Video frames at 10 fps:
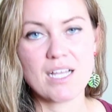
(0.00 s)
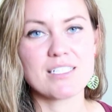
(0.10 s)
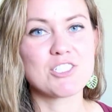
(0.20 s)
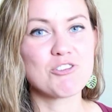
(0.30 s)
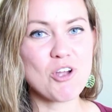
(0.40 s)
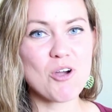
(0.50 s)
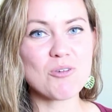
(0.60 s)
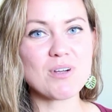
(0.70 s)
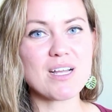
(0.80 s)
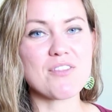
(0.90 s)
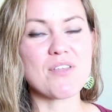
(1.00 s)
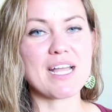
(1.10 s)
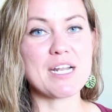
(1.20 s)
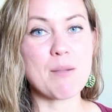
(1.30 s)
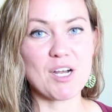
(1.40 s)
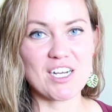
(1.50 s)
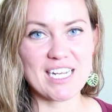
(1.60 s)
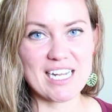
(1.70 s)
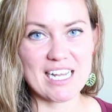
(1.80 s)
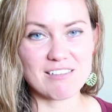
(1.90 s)
Did you know that in
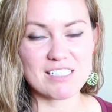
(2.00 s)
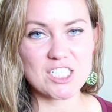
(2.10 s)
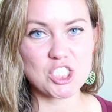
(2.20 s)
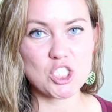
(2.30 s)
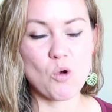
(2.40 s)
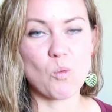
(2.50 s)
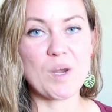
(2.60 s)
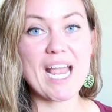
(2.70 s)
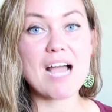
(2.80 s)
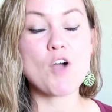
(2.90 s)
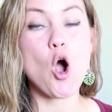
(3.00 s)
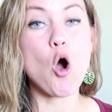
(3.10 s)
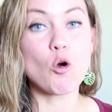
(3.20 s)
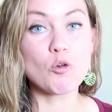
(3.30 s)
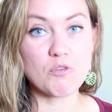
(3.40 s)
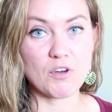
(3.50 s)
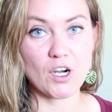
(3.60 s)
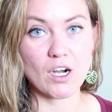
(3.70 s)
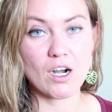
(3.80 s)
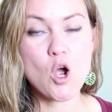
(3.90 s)
American English, we have
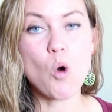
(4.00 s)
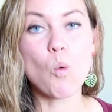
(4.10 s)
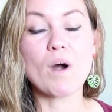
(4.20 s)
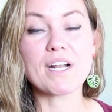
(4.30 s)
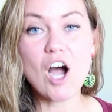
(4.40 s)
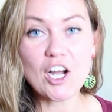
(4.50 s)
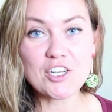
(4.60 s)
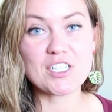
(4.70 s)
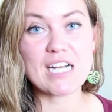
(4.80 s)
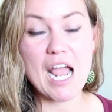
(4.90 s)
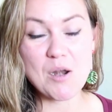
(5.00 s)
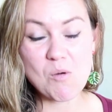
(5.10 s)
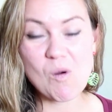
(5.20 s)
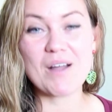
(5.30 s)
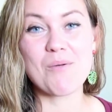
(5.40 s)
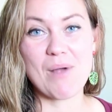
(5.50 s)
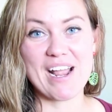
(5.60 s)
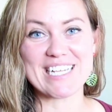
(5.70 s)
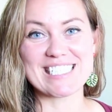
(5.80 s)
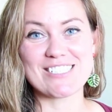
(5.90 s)
over 101
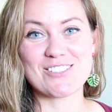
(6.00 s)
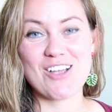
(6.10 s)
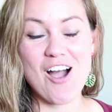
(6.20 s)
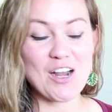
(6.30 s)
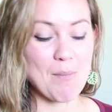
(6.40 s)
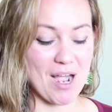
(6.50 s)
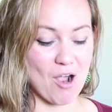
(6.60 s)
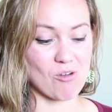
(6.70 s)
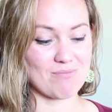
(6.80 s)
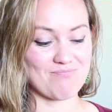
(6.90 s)
ways to talk about